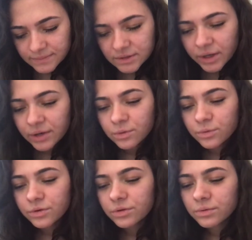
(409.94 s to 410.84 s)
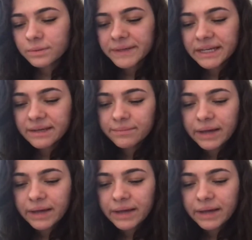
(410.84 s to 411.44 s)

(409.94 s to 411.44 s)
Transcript: Okay, who are the remaining